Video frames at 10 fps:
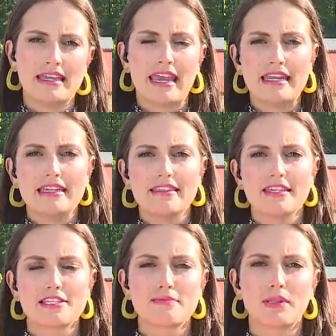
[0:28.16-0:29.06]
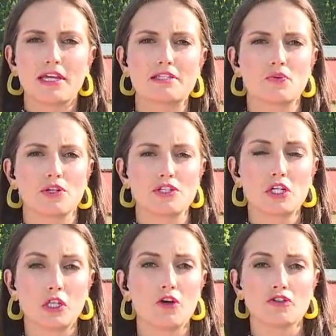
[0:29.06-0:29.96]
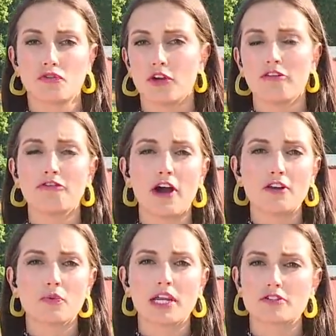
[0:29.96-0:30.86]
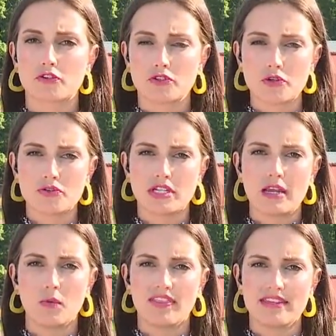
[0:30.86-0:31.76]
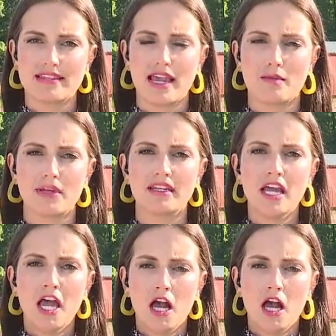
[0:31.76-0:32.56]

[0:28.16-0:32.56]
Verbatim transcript: Katie, this place was closed for a fundraiser Tuesday when this happened.